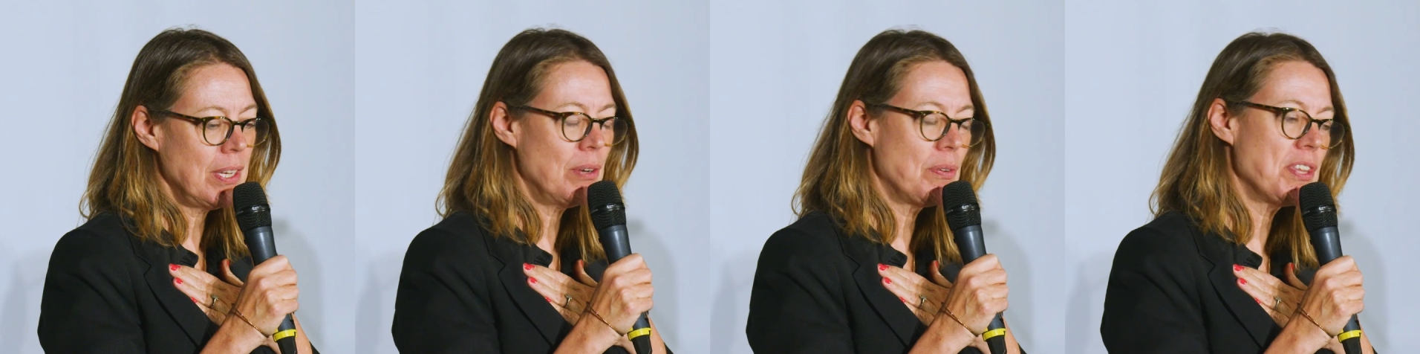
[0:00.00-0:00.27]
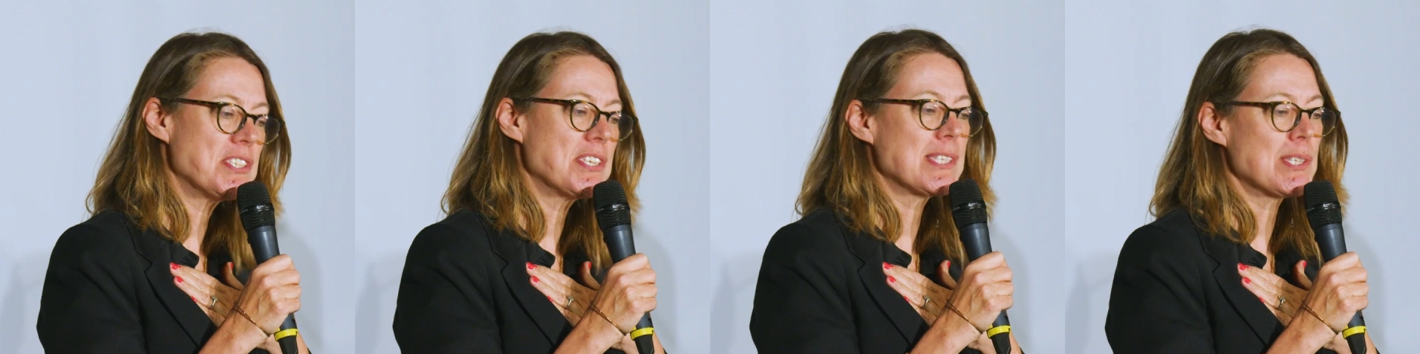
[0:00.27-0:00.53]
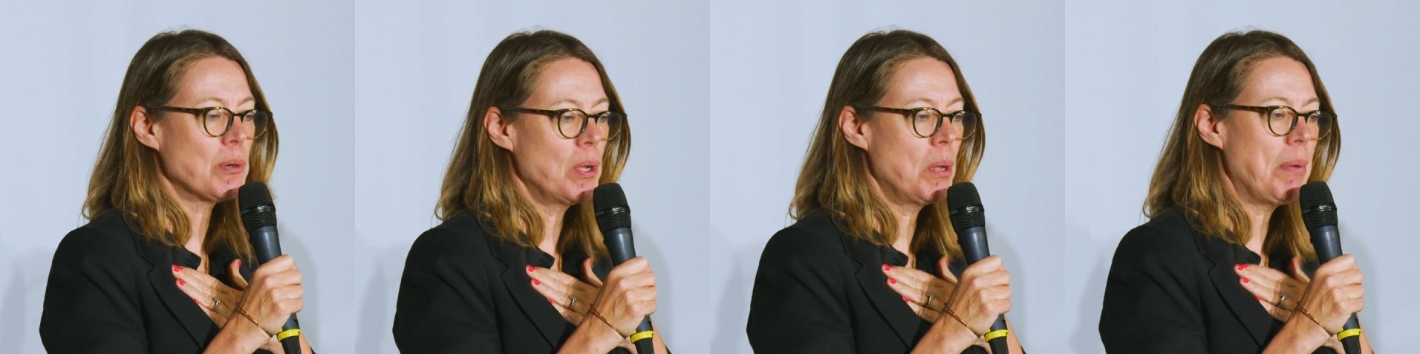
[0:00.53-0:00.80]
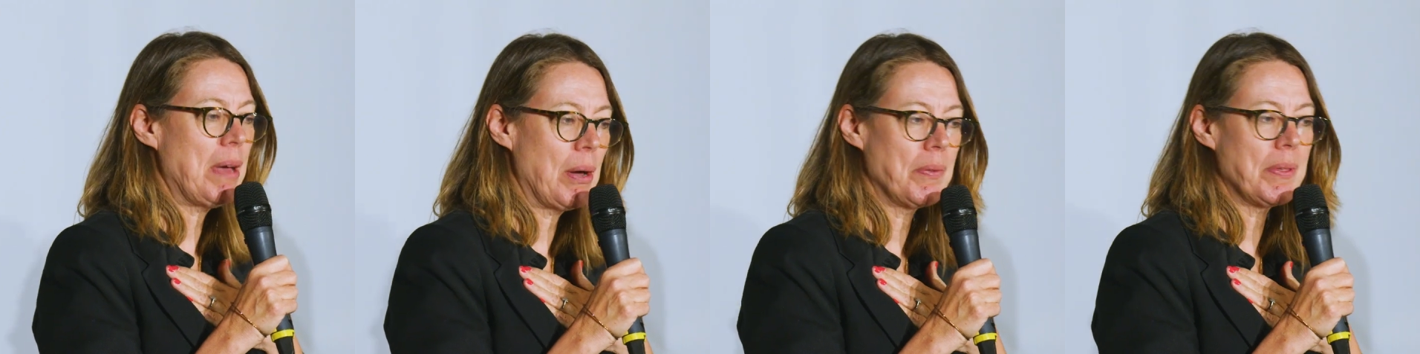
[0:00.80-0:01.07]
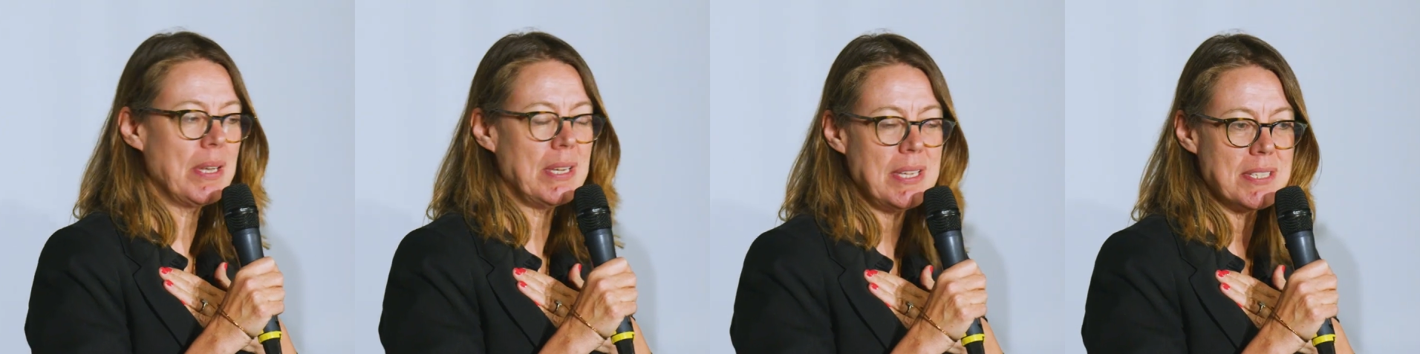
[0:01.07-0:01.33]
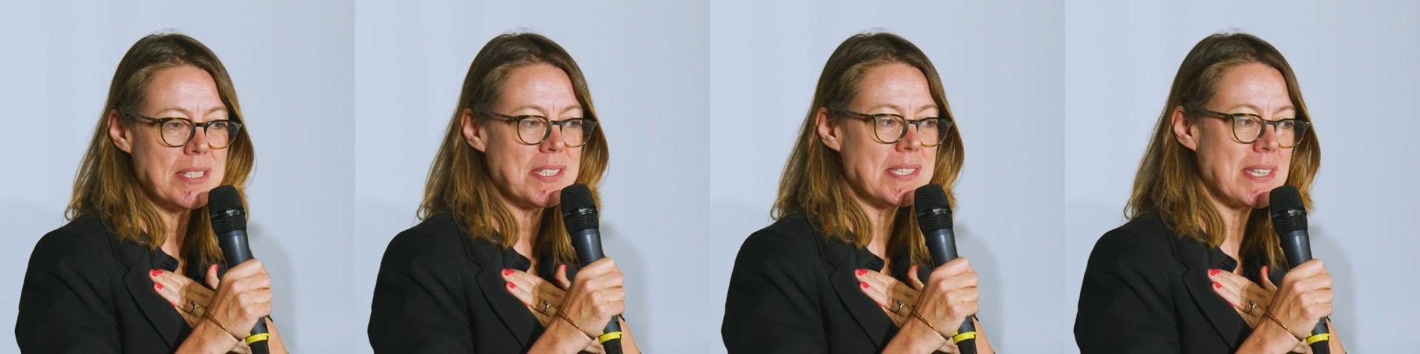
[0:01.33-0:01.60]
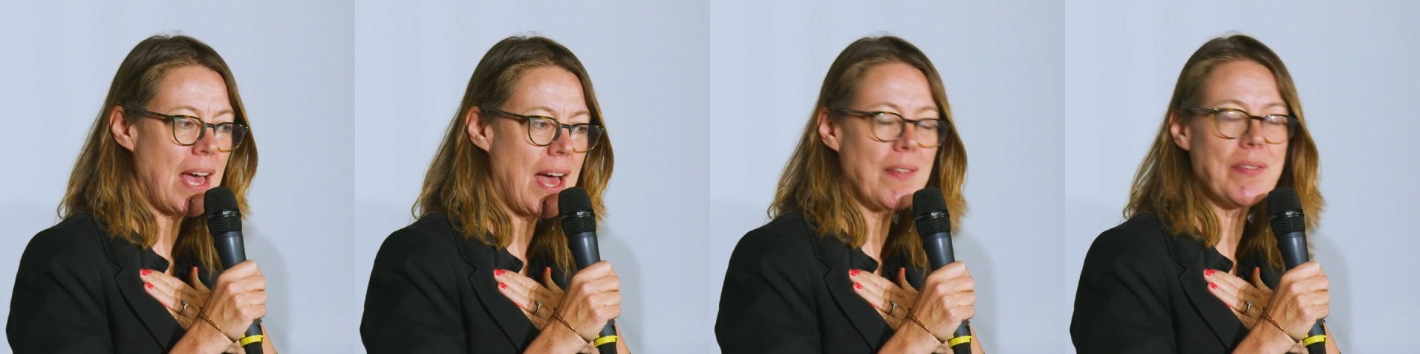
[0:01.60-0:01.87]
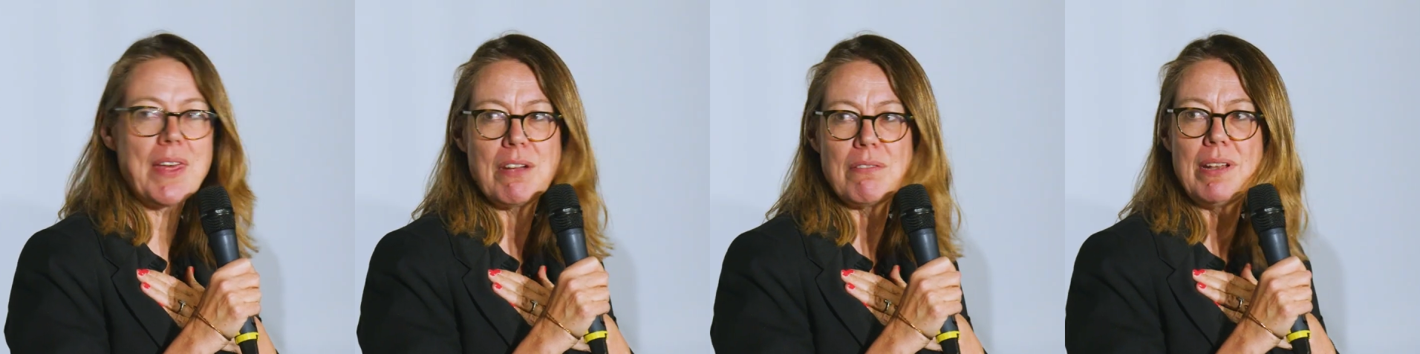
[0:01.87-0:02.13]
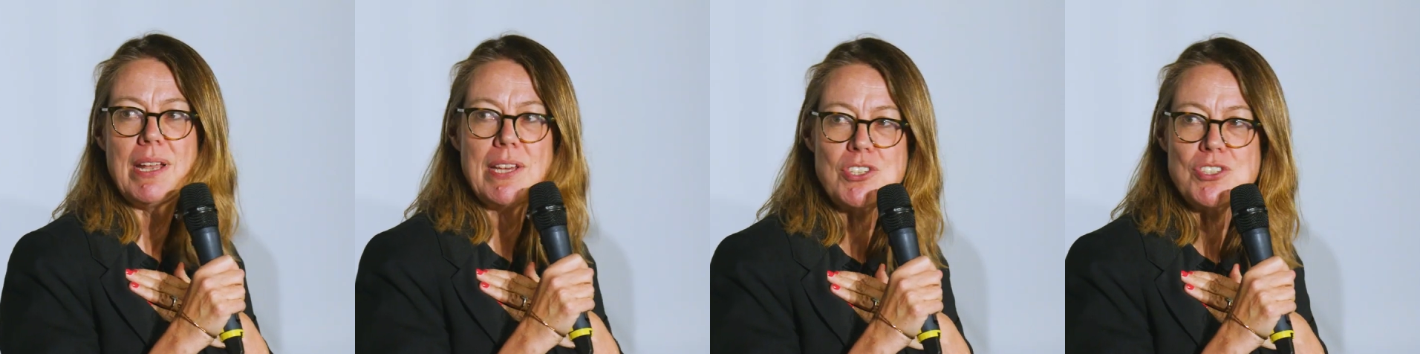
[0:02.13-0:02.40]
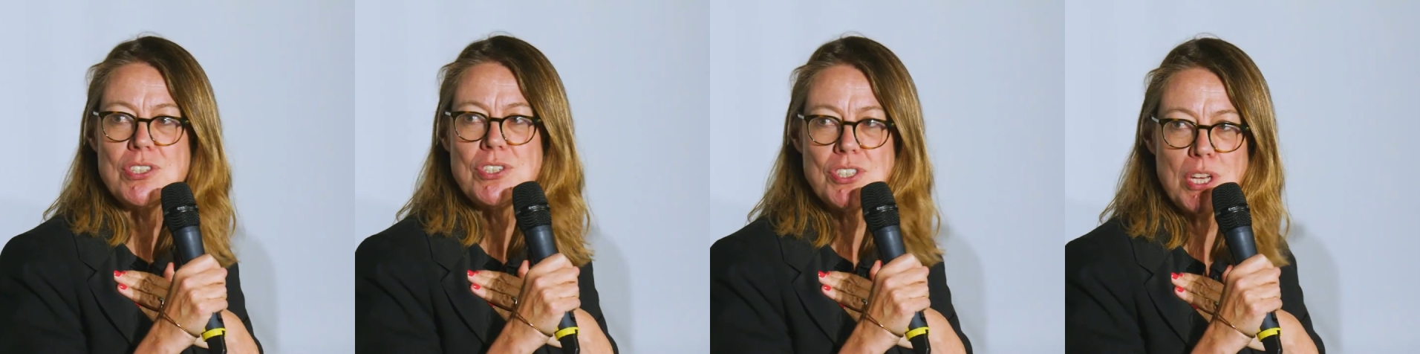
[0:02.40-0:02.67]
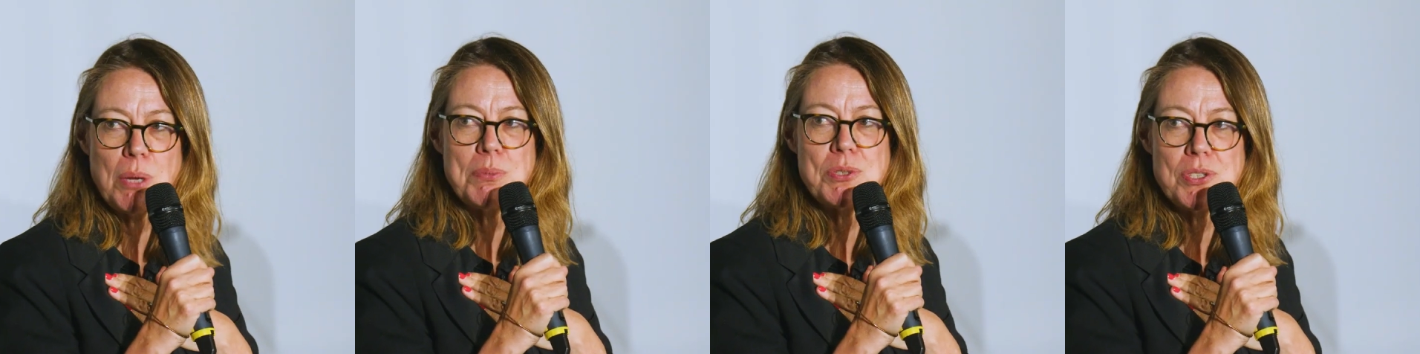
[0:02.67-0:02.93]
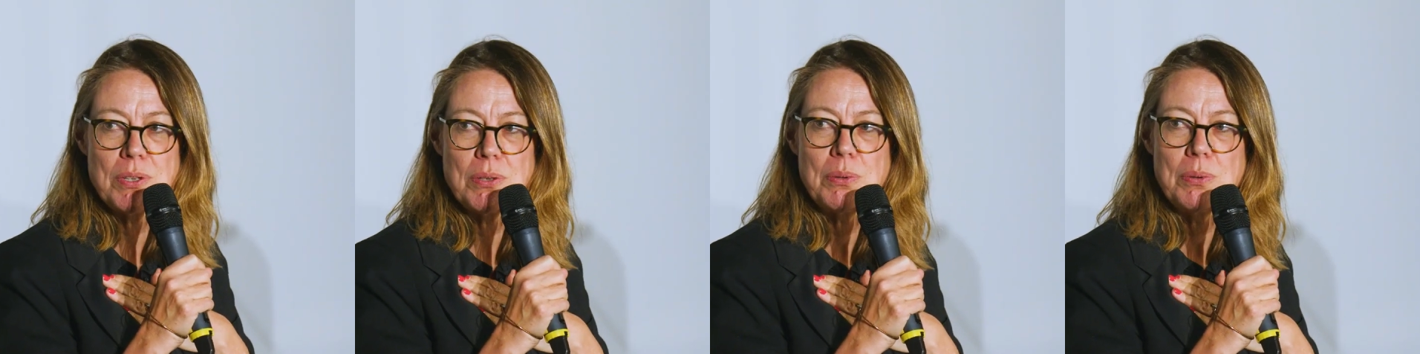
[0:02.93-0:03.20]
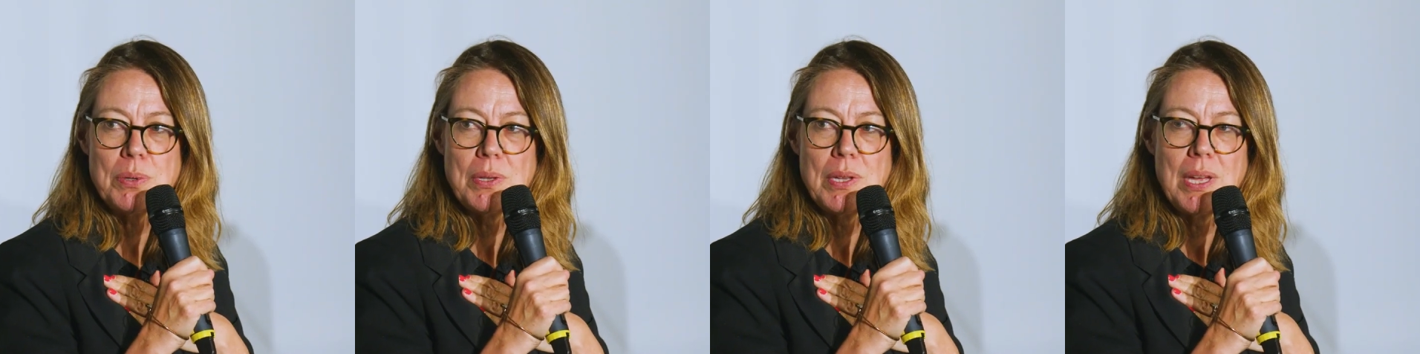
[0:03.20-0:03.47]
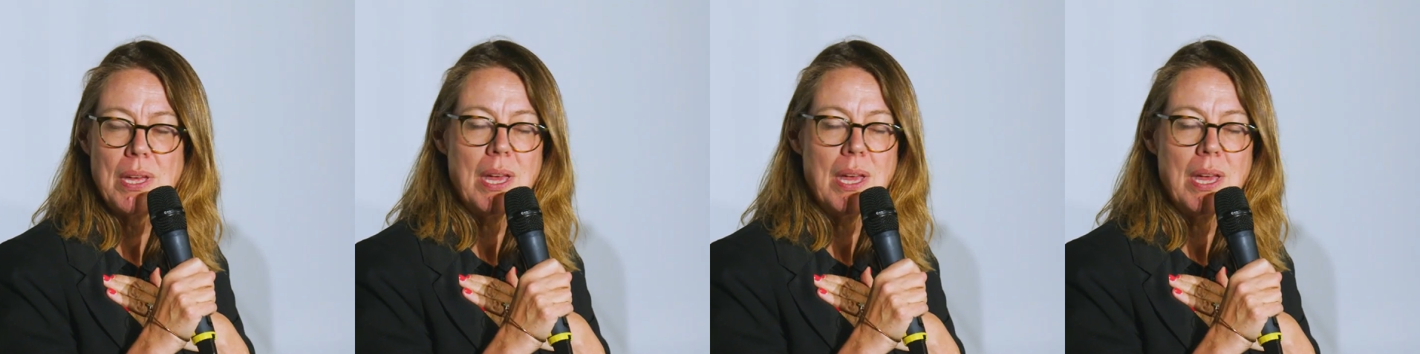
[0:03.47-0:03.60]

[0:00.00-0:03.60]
This is all about the leaders and their relationship too.